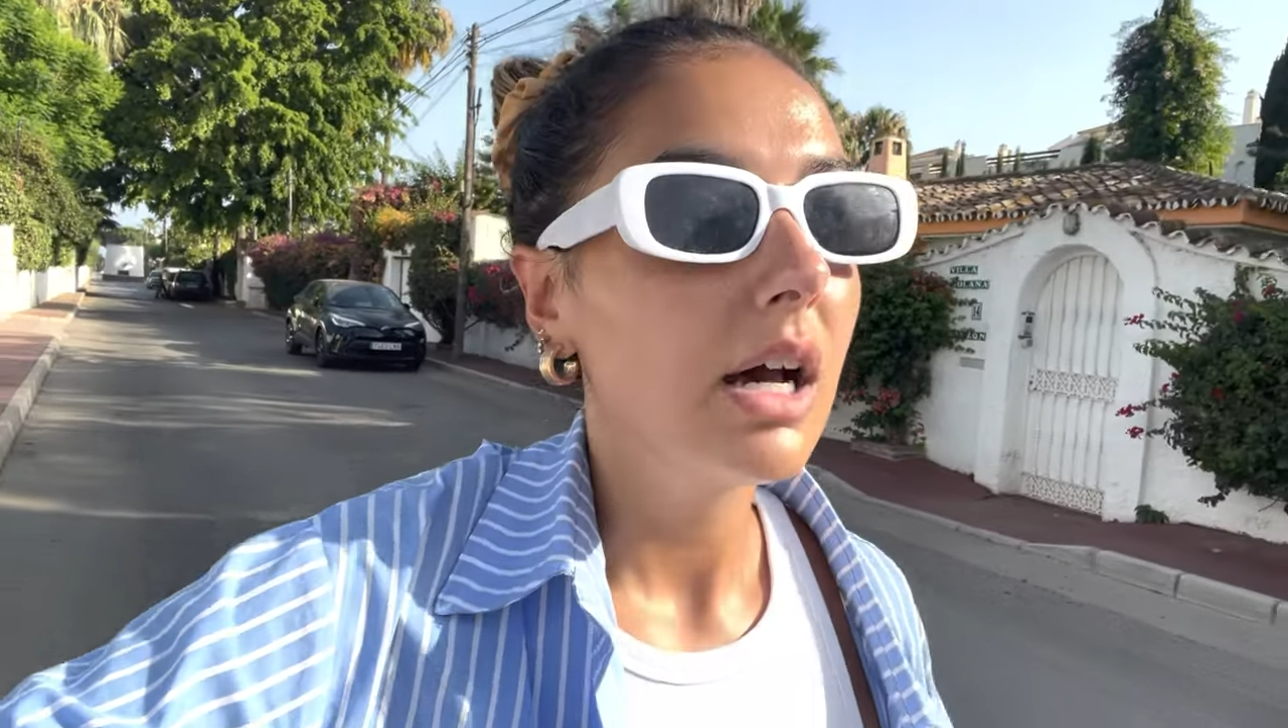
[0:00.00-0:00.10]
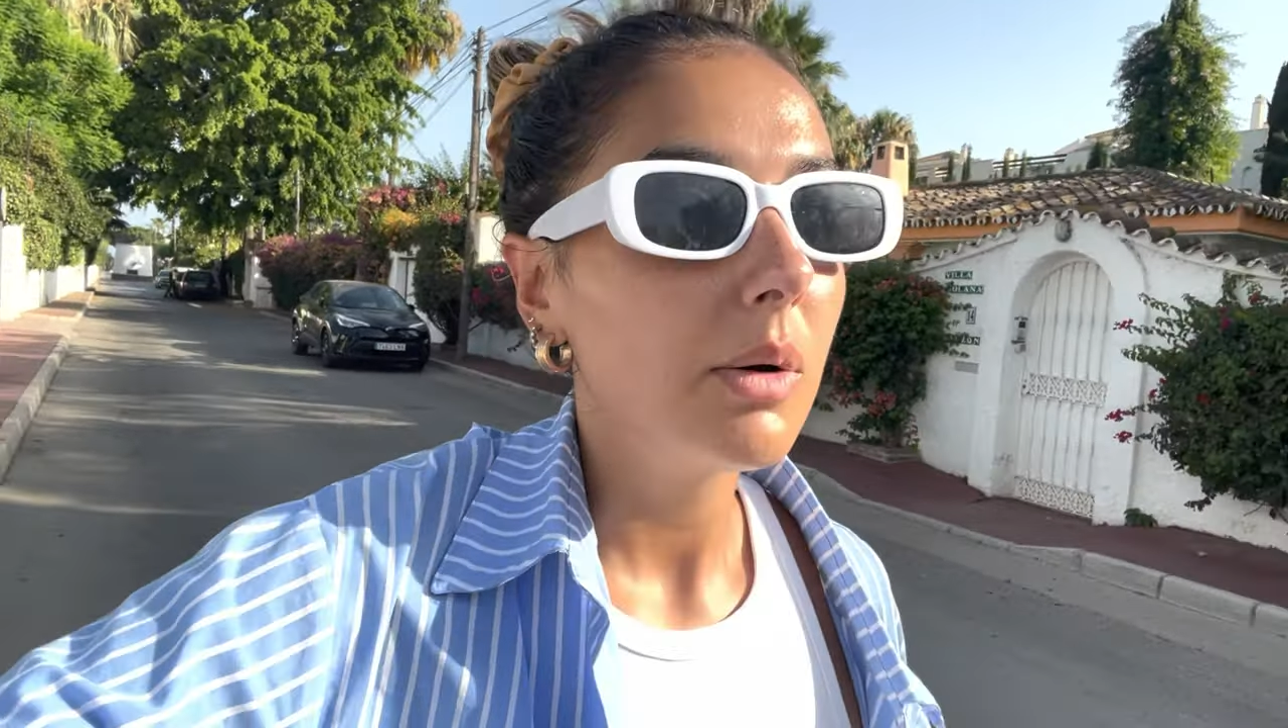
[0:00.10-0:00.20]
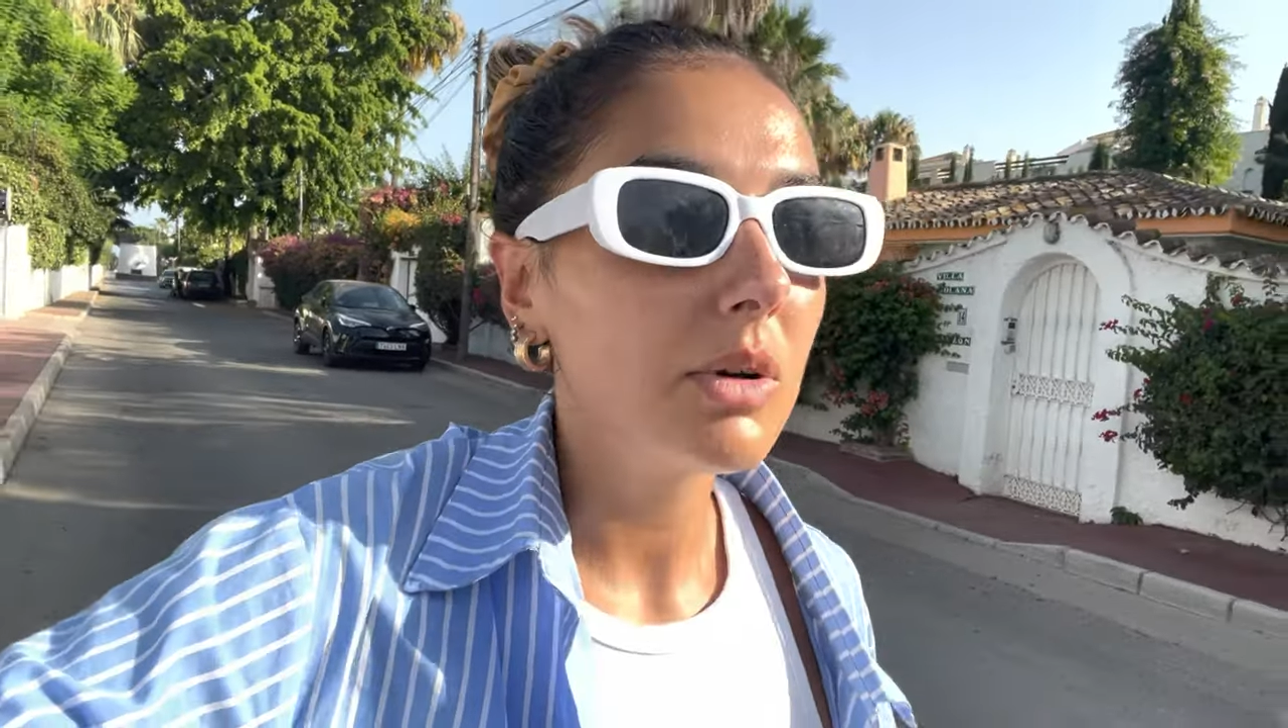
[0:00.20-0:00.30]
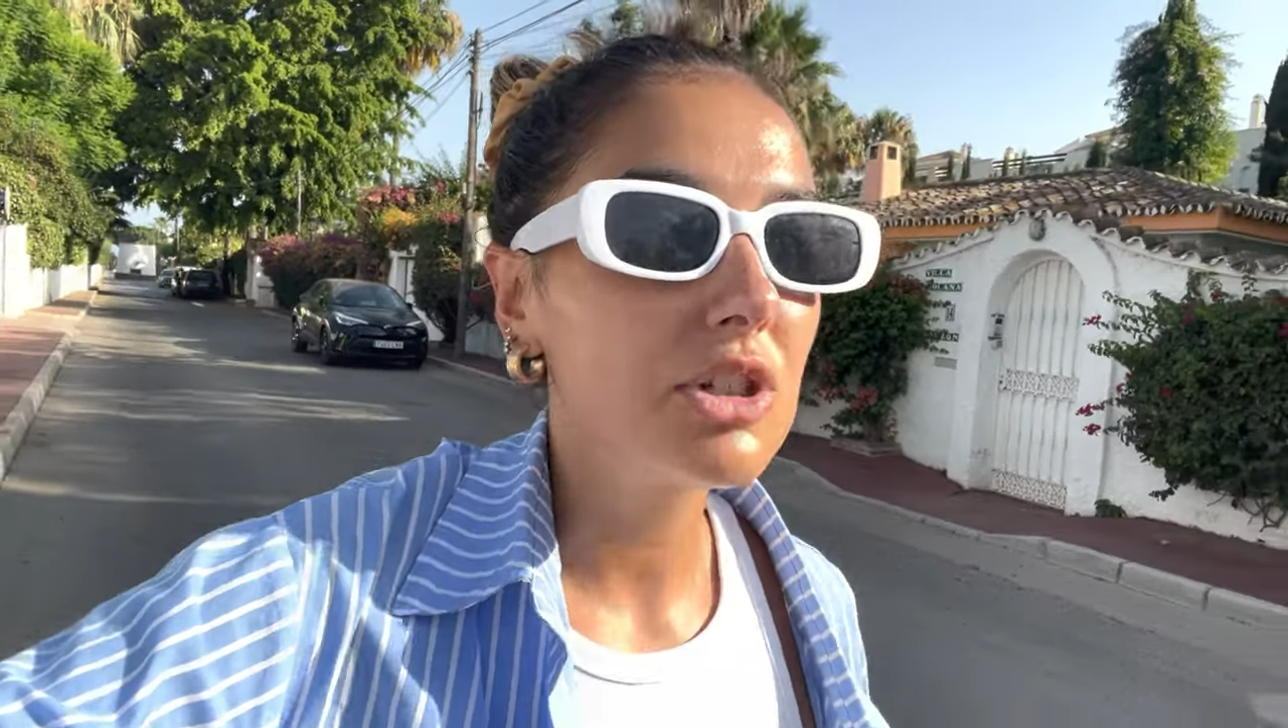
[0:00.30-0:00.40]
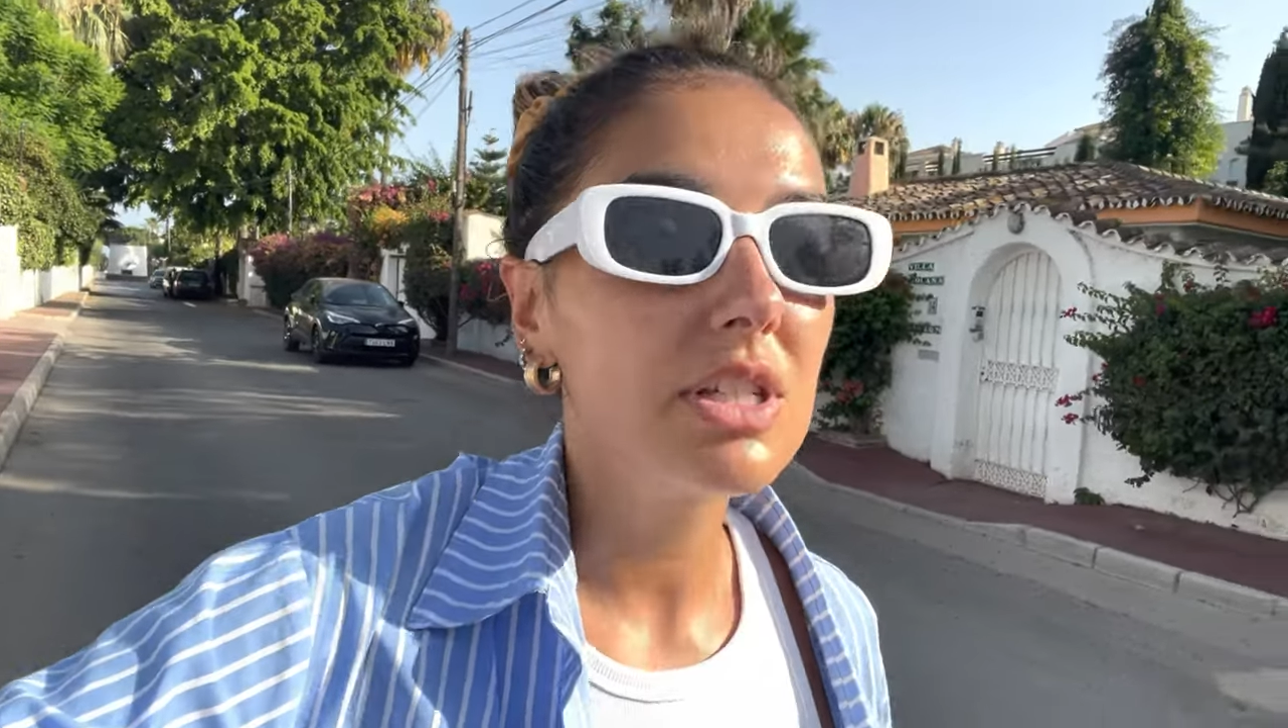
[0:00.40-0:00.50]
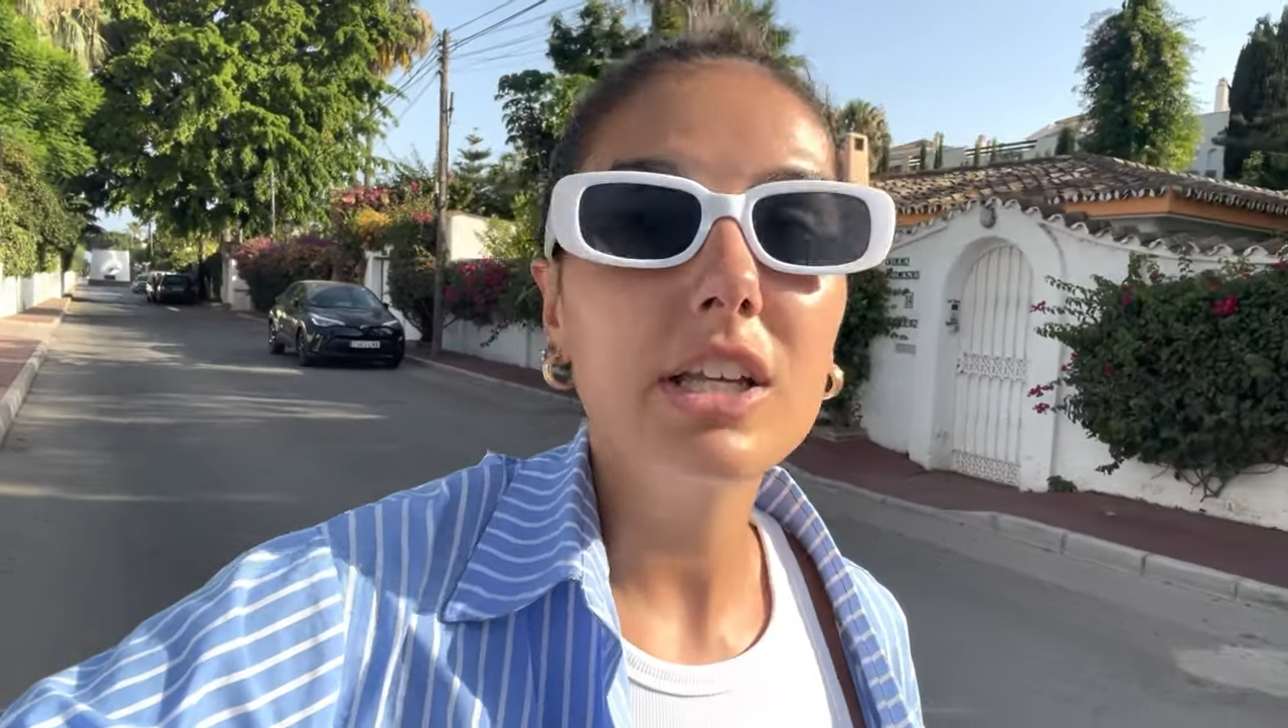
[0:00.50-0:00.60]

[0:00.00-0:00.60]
what'd you say?